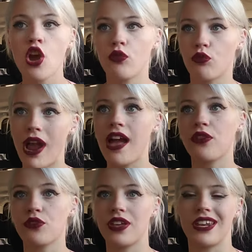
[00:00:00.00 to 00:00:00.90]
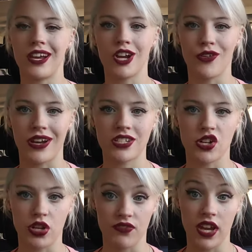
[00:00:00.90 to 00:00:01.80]
rather than a
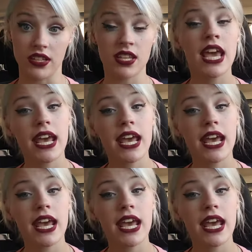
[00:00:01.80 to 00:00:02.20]
correctionary device.